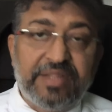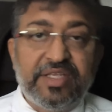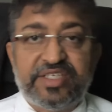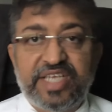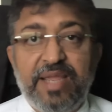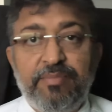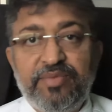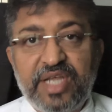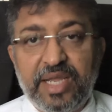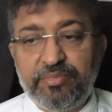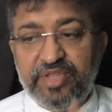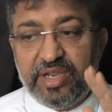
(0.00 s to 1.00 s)
At the same
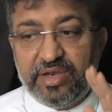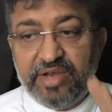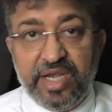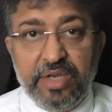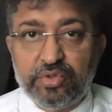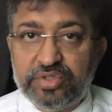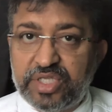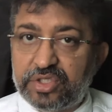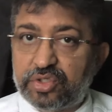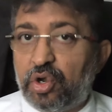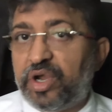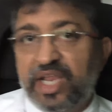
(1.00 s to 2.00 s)
time, they reduced the
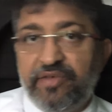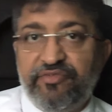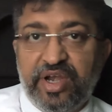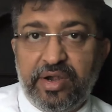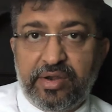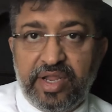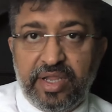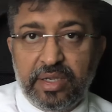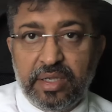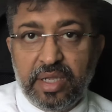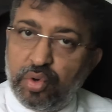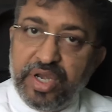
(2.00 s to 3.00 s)
stock
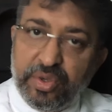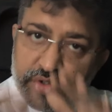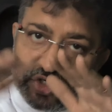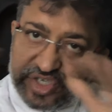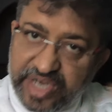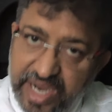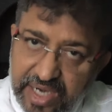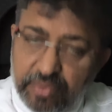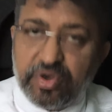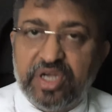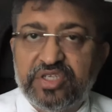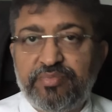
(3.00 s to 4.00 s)
inventory. Whole new
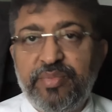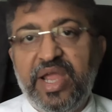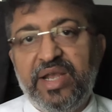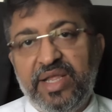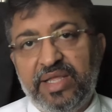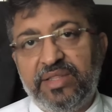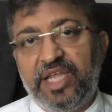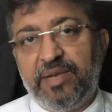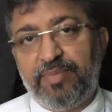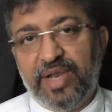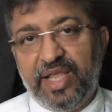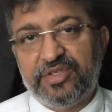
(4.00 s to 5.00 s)
shade was made in
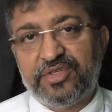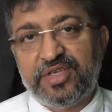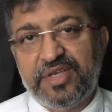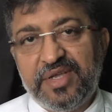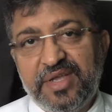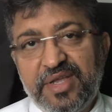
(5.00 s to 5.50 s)
that place.